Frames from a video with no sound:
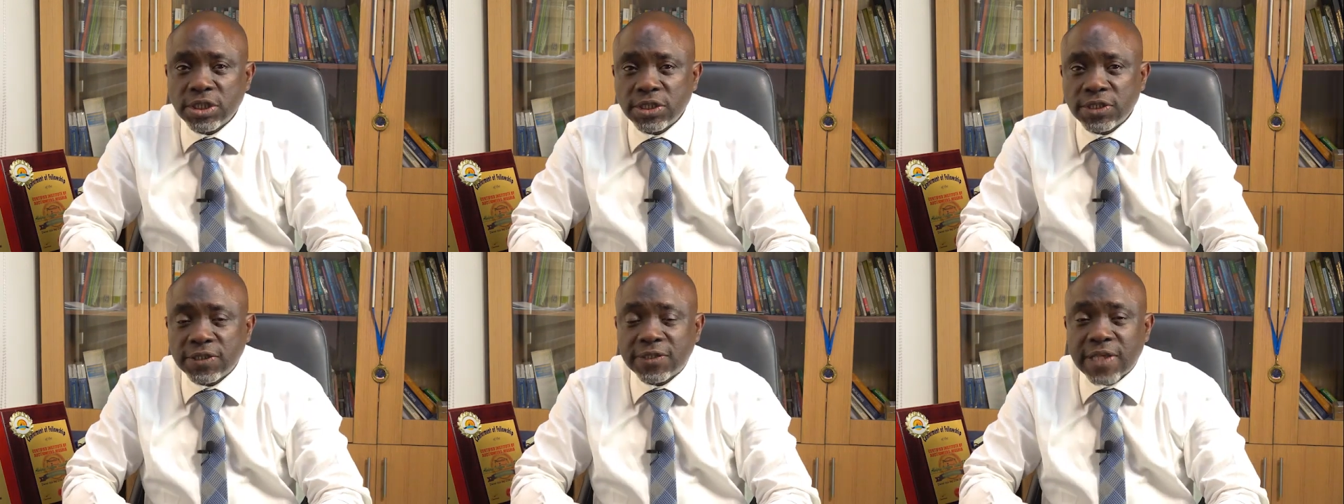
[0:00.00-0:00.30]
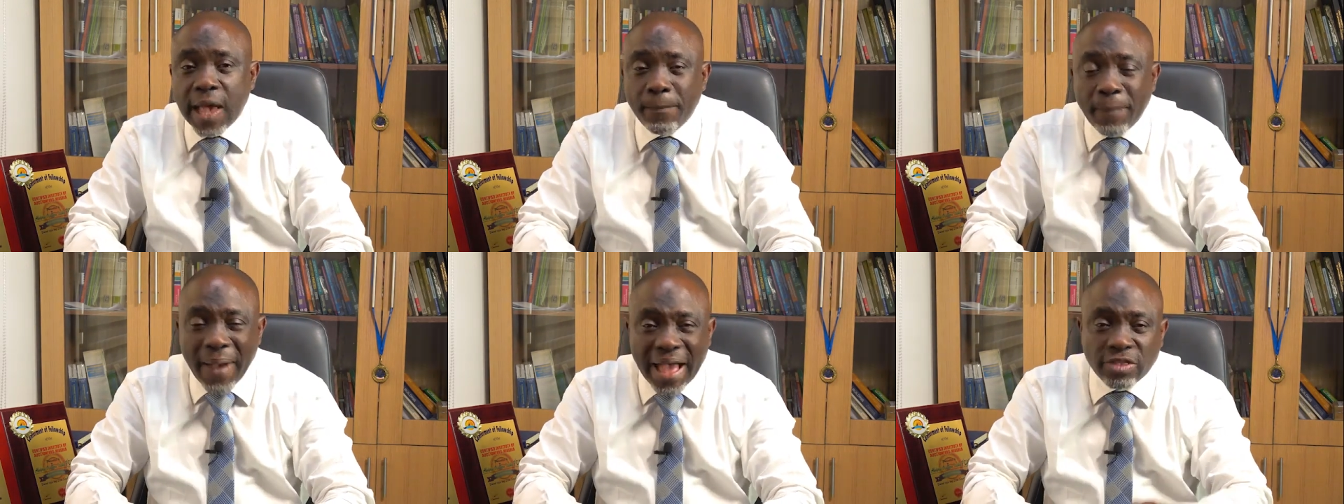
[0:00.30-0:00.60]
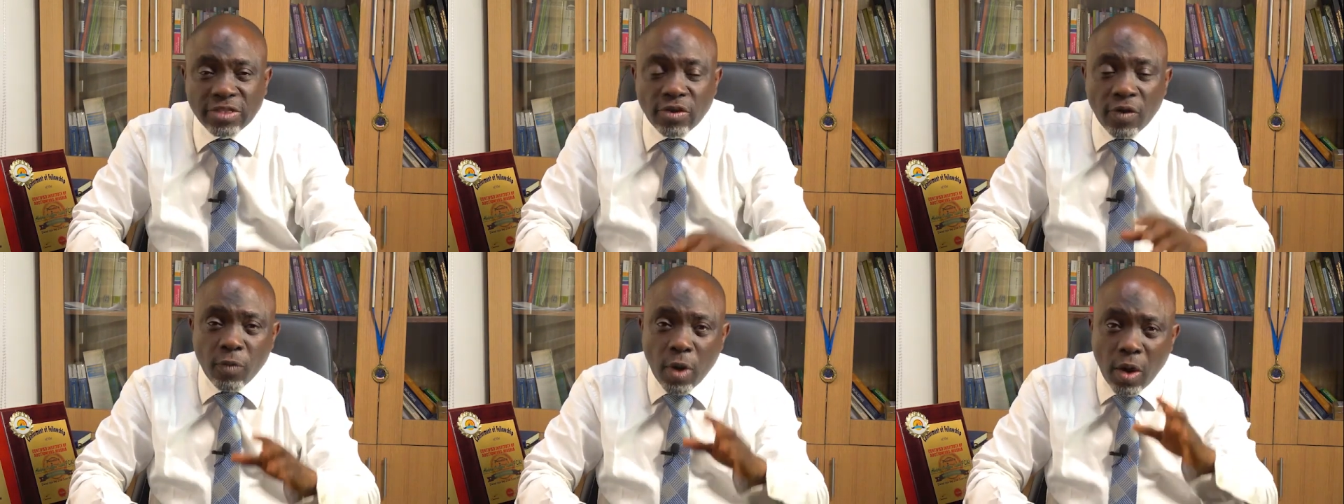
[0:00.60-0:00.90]
These are
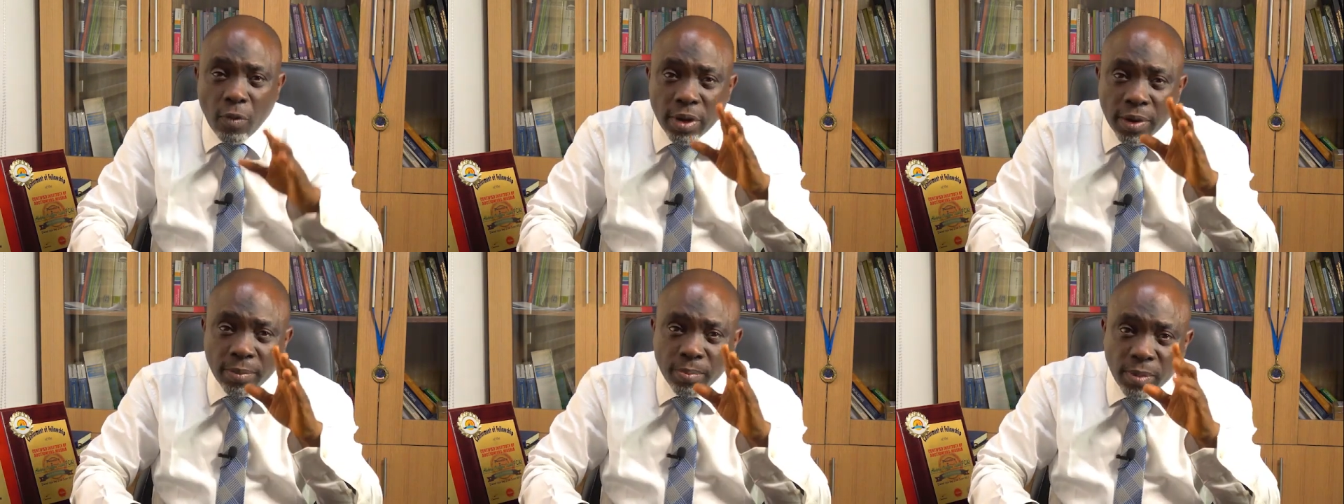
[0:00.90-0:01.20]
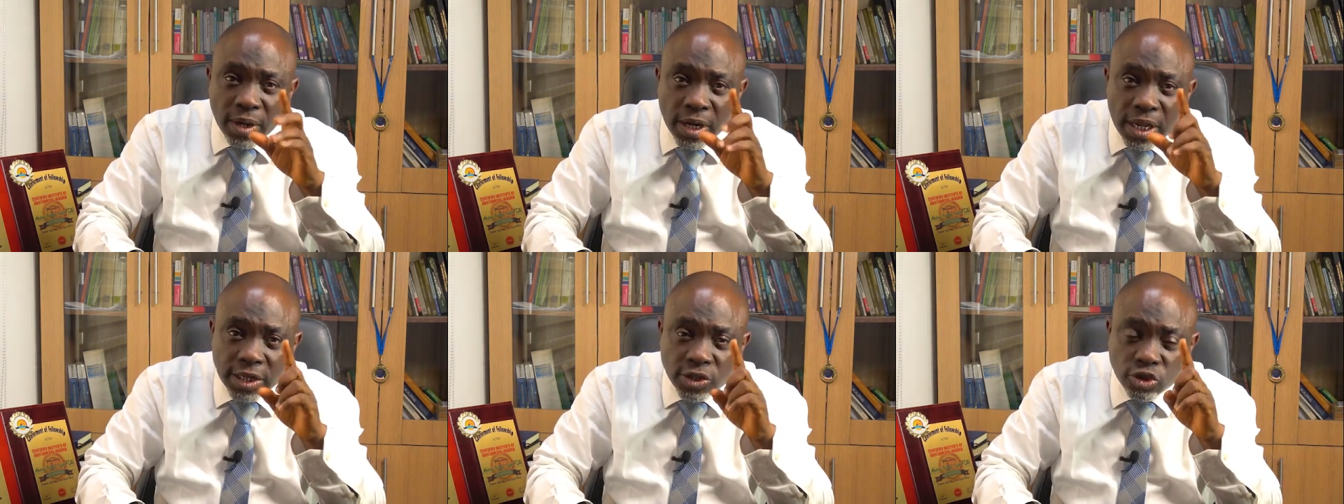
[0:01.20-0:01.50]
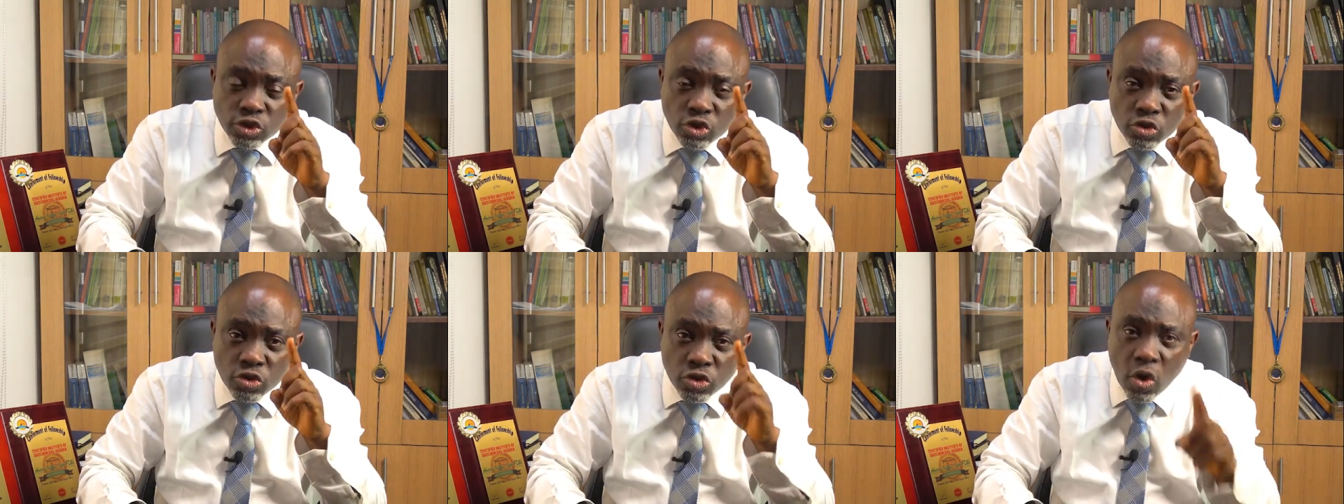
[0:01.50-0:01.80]
part of what we
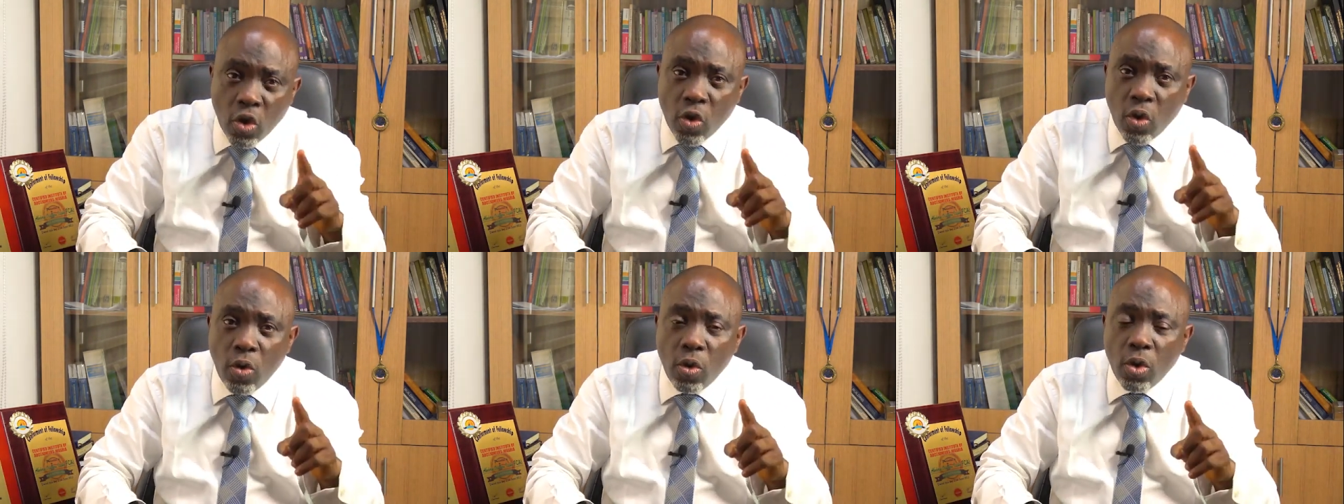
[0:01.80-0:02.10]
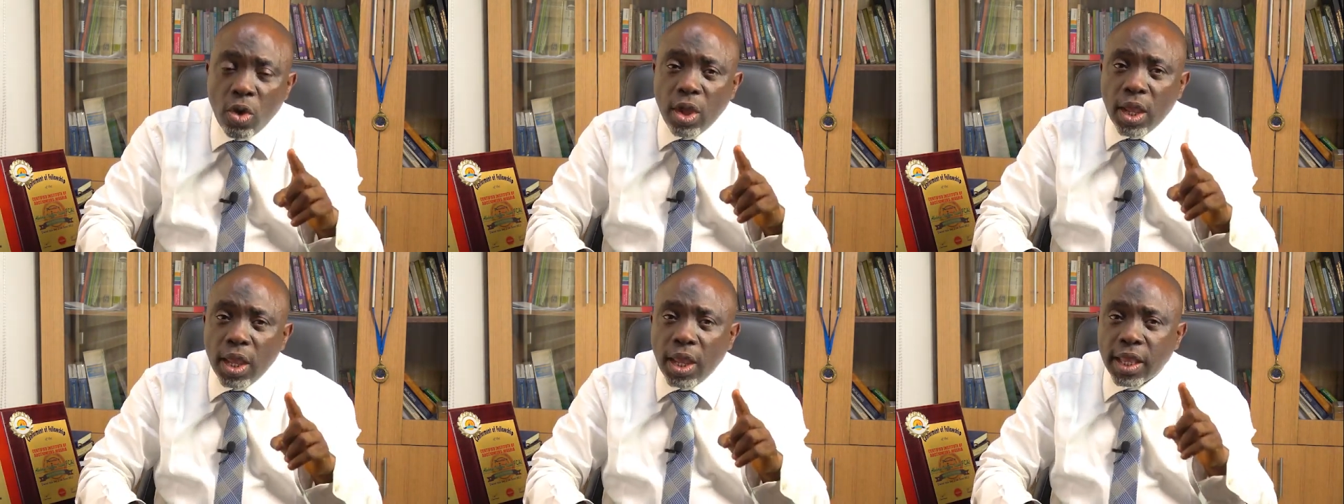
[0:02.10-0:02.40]
need to know